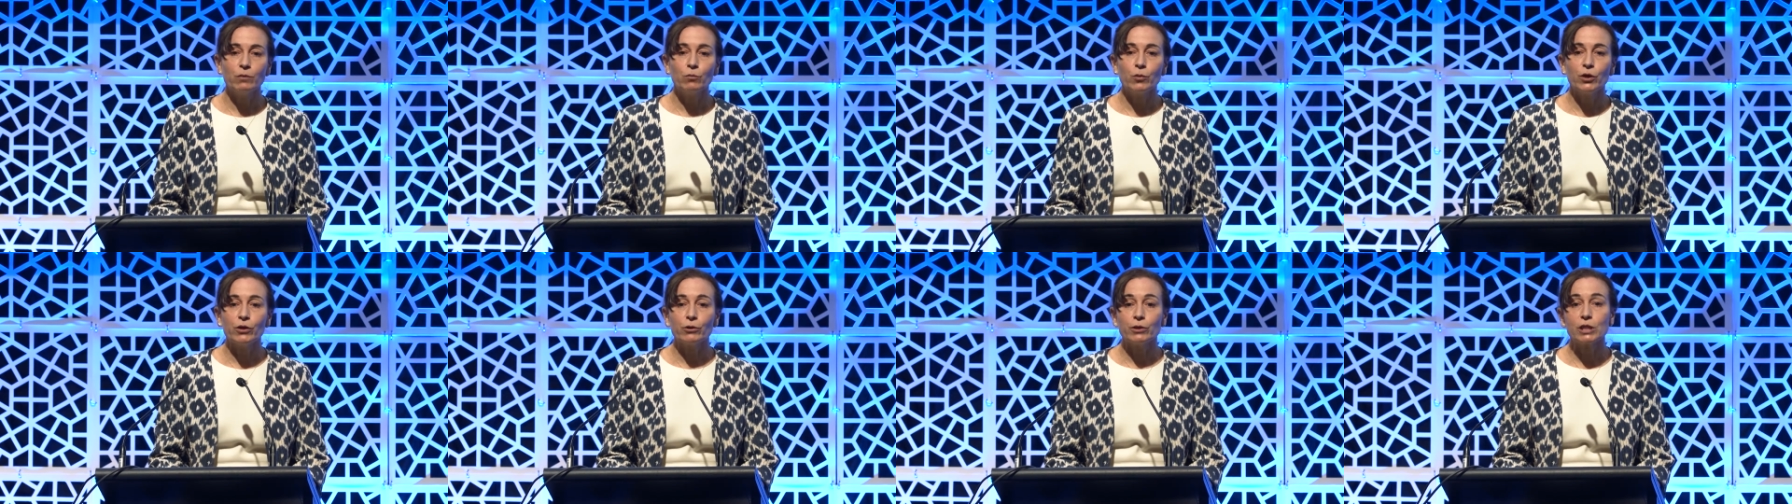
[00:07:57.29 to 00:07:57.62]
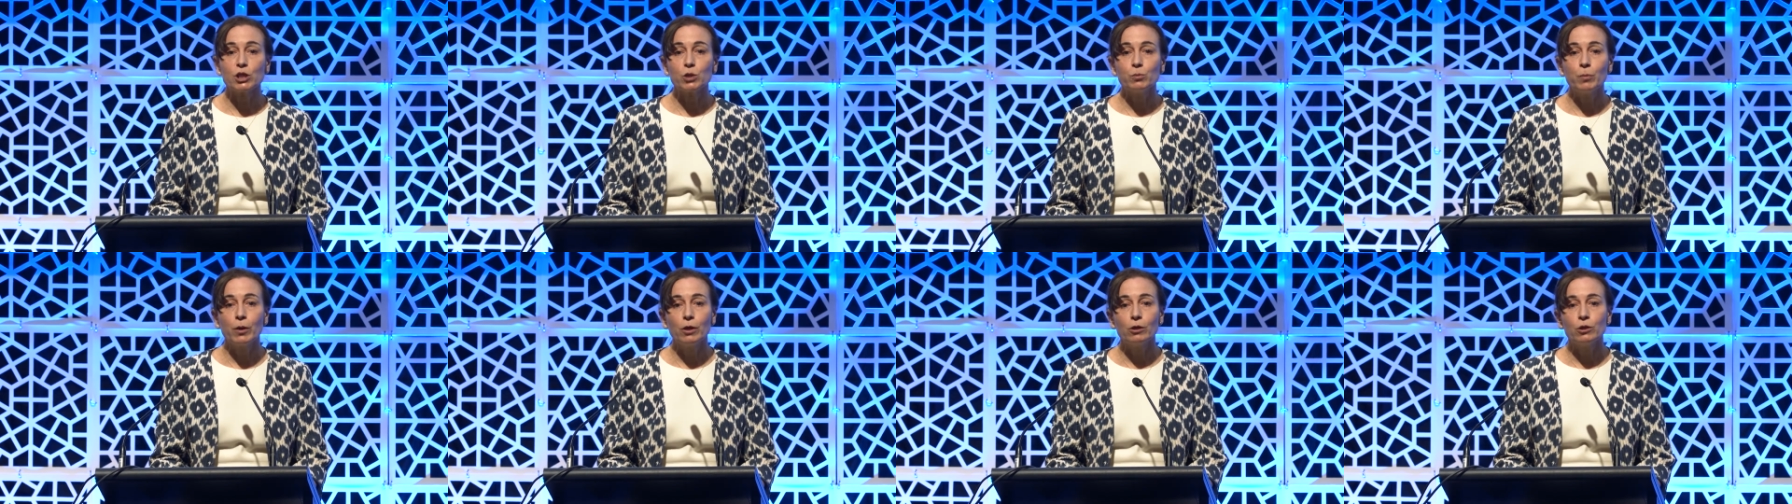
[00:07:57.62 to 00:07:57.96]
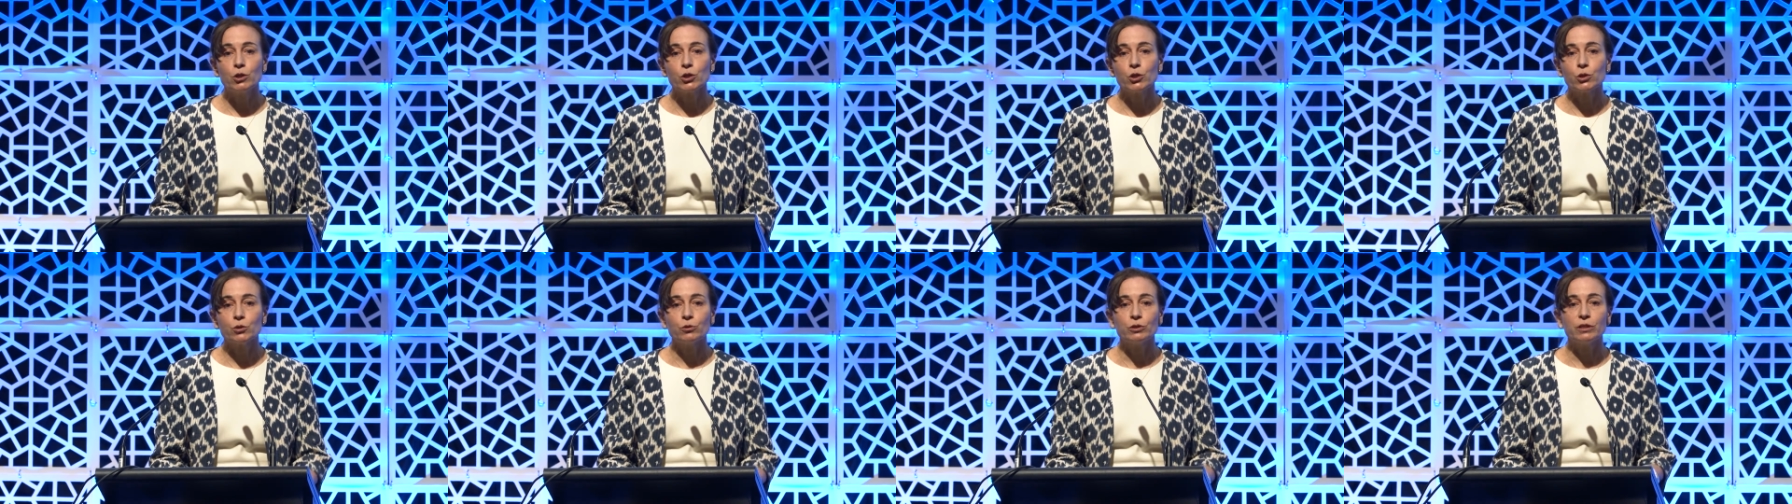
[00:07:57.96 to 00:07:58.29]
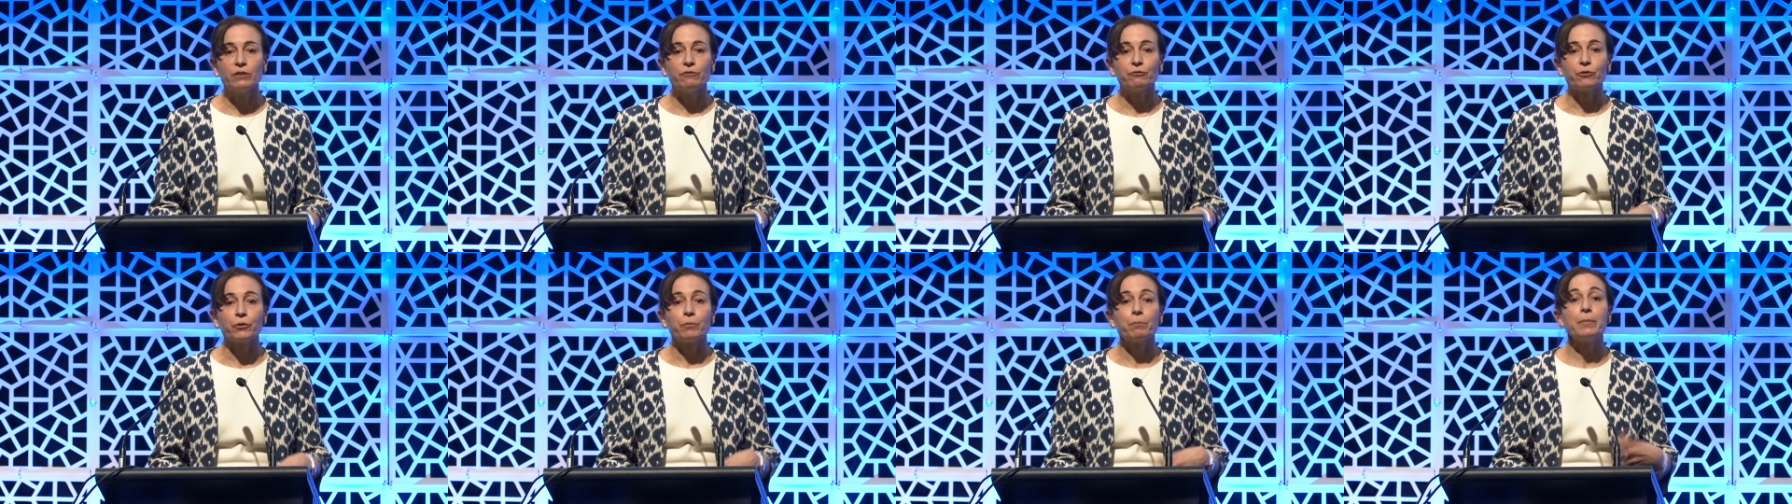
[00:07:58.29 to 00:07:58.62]
we are exposed to a
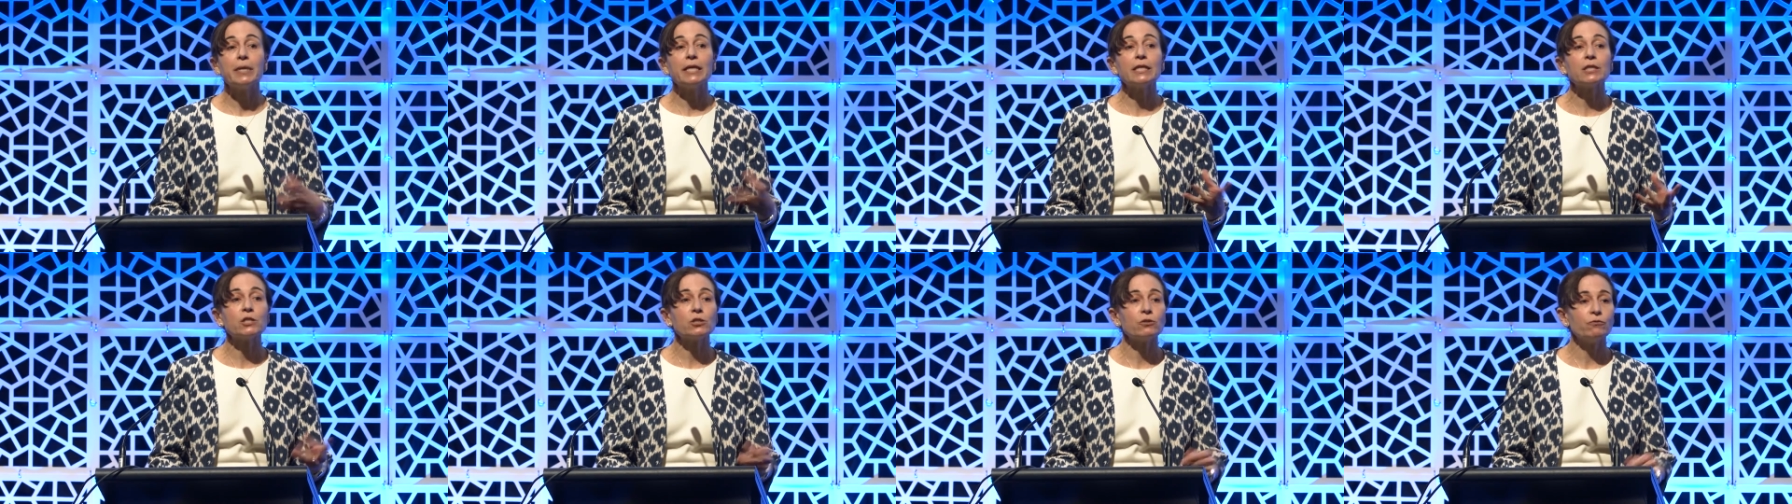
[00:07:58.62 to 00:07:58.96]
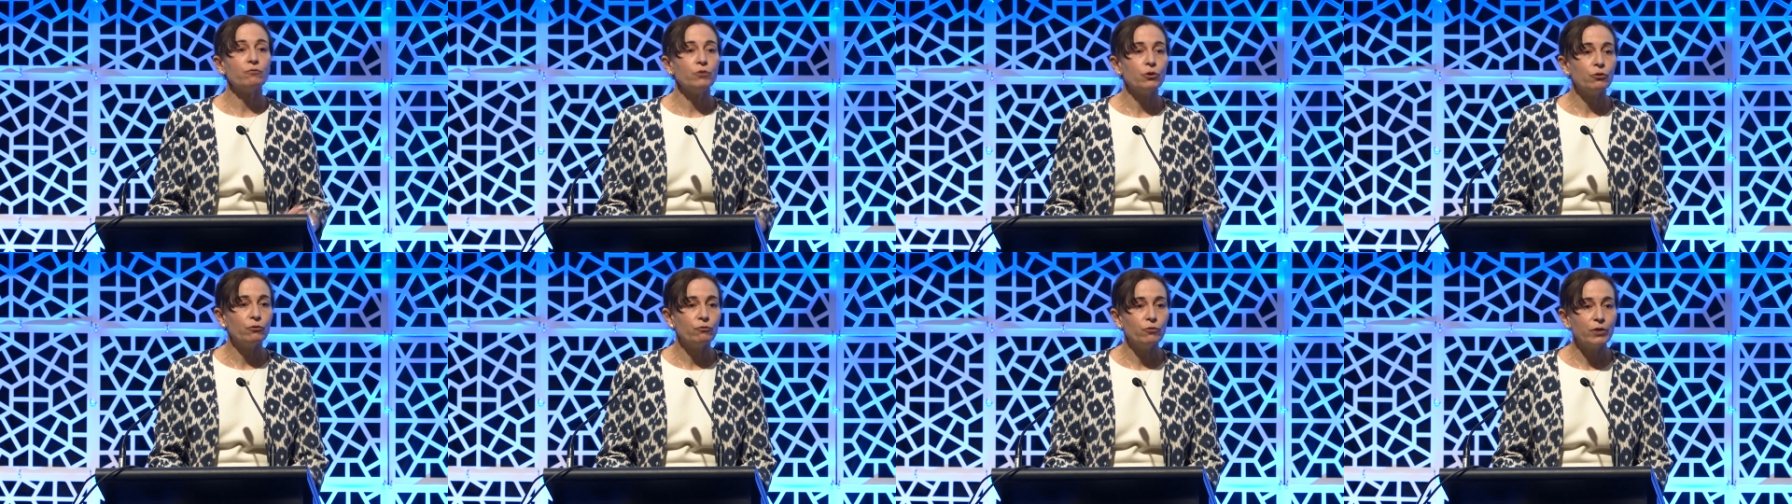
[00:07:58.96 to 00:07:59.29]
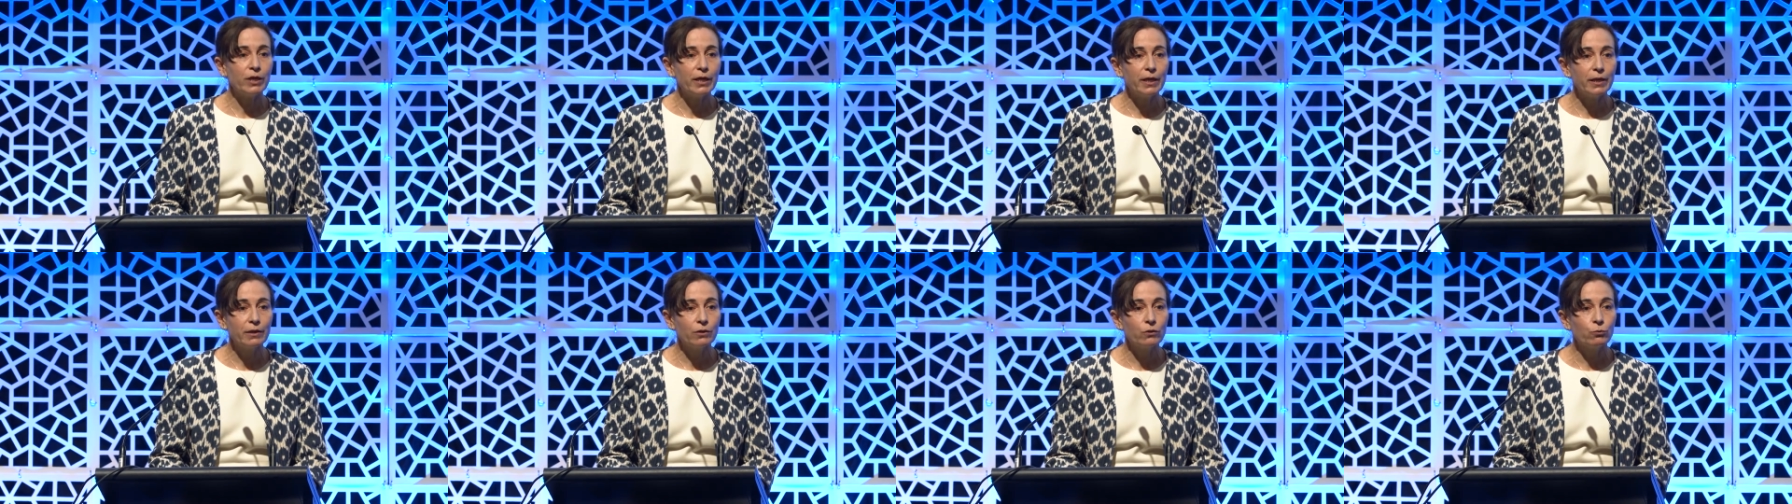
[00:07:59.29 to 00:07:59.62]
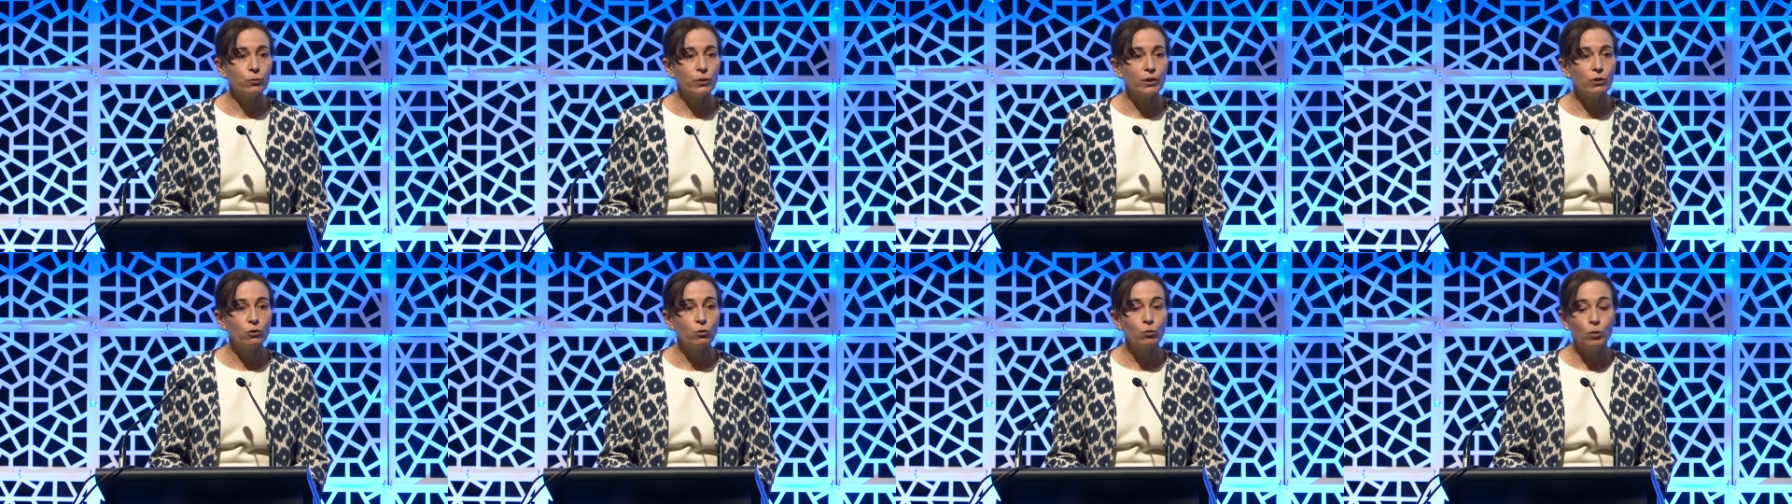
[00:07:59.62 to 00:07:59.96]
different mix of UV in the
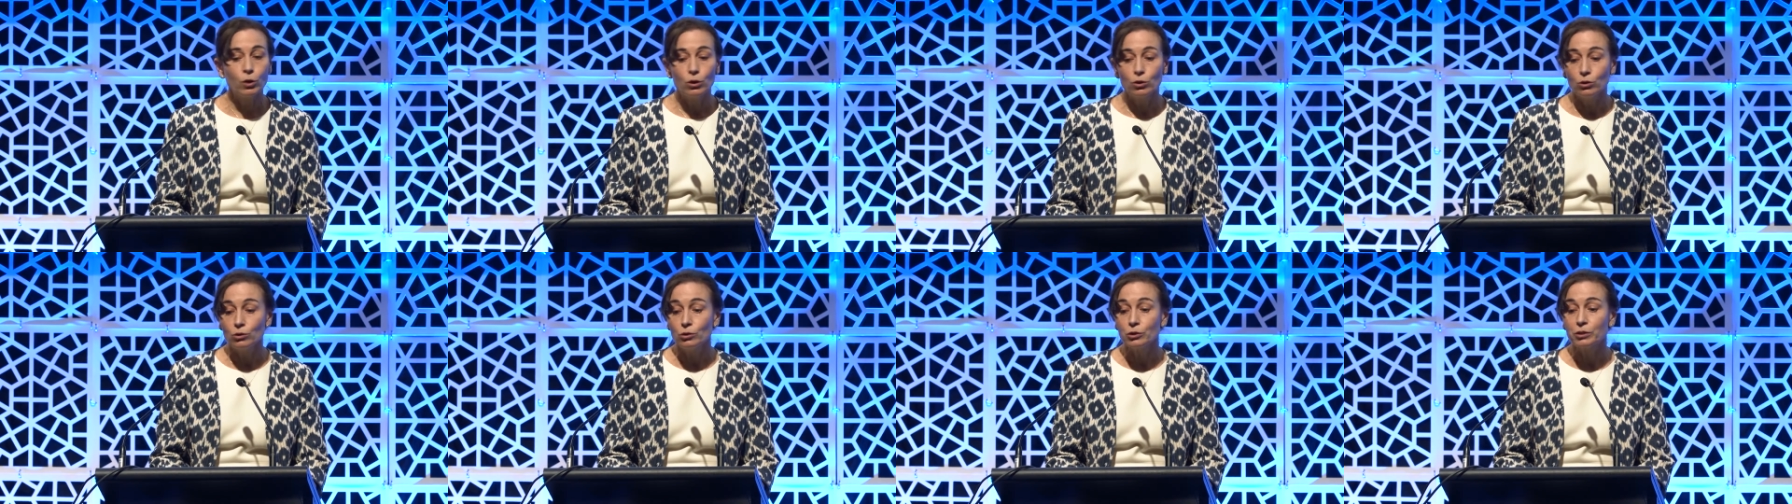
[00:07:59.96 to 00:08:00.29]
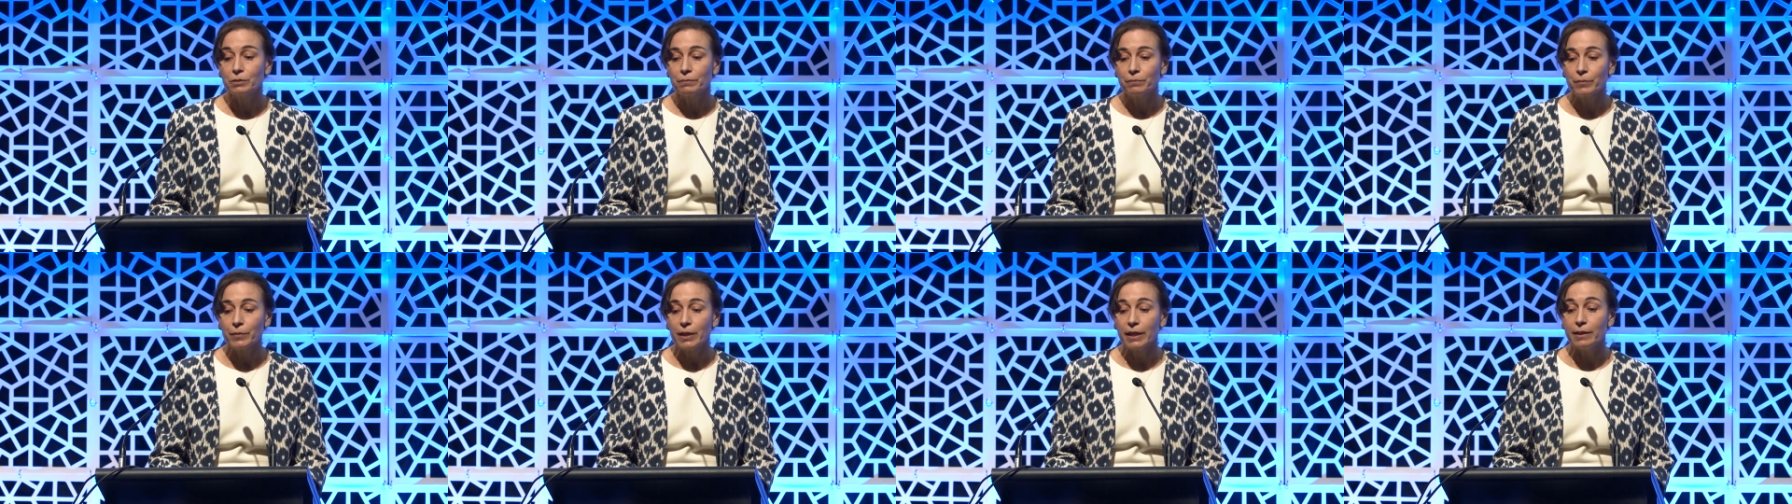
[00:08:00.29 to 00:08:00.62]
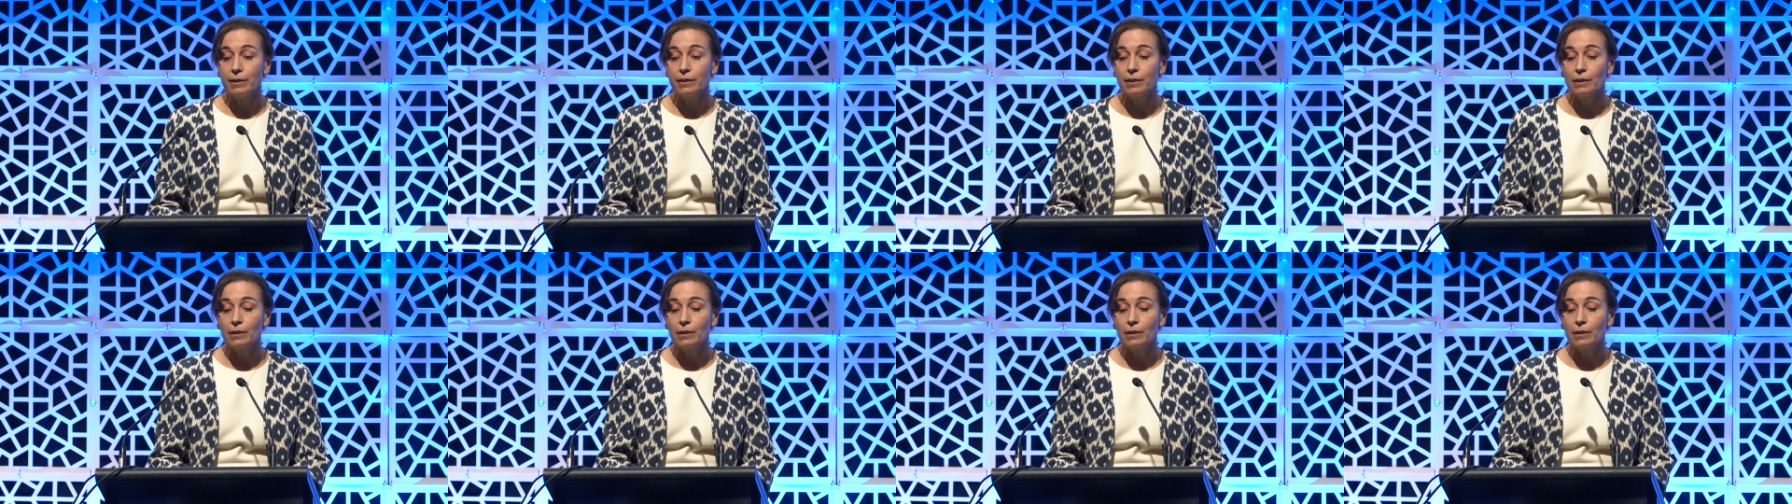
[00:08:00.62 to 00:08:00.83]
real world than in the